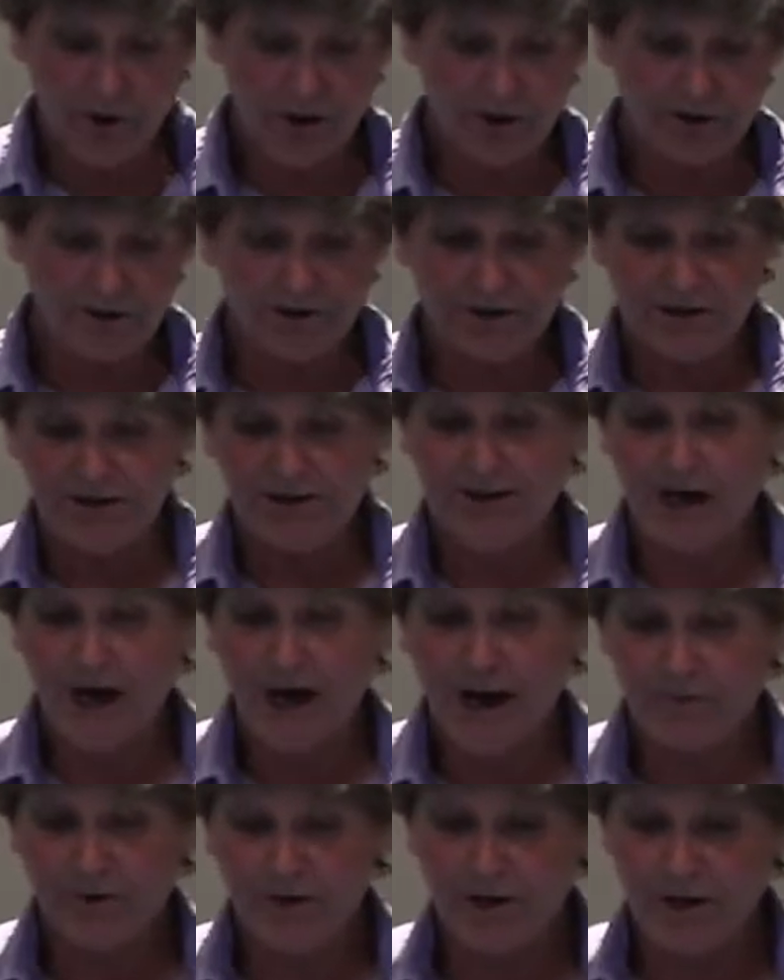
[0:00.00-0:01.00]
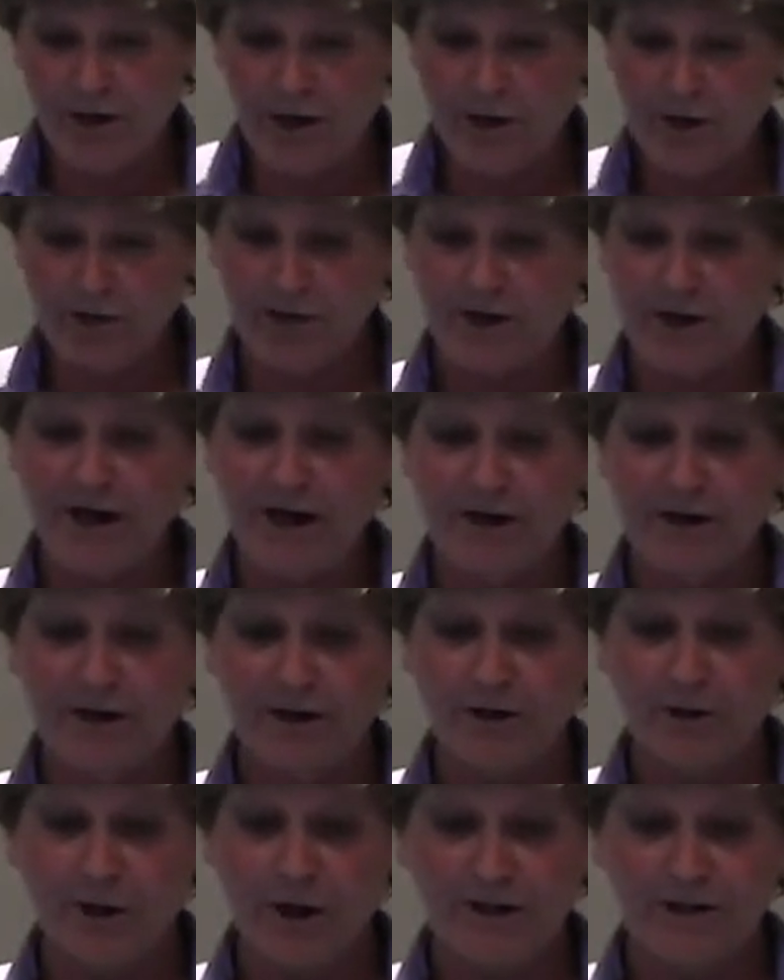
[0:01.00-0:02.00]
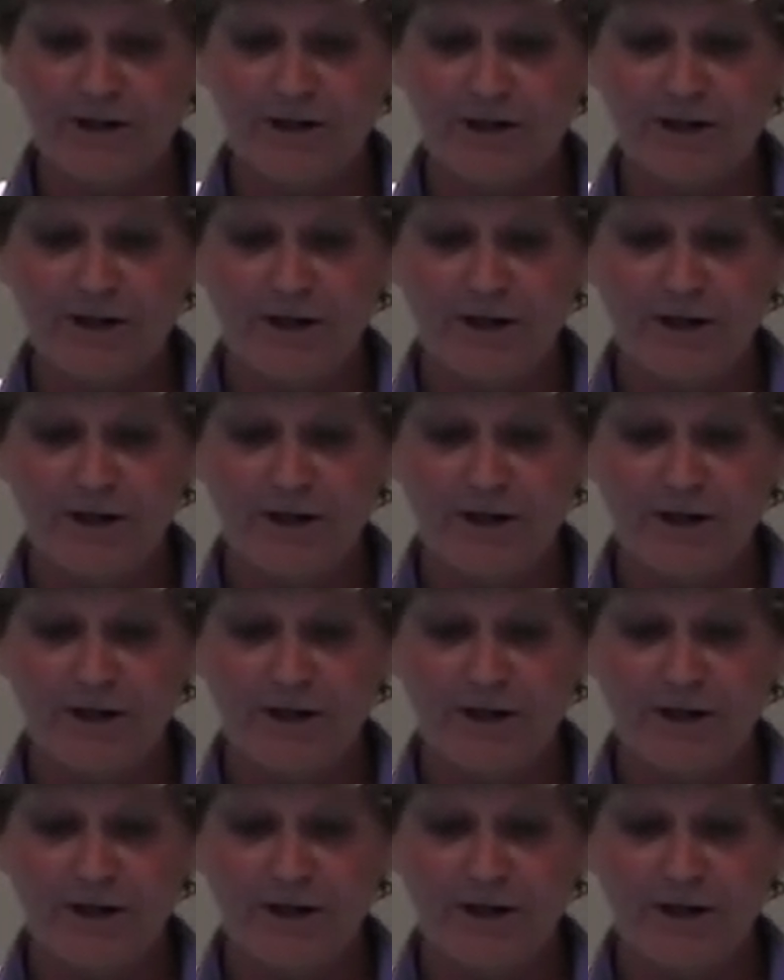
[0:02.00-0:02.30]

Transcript: course, is the top of the oceanic crust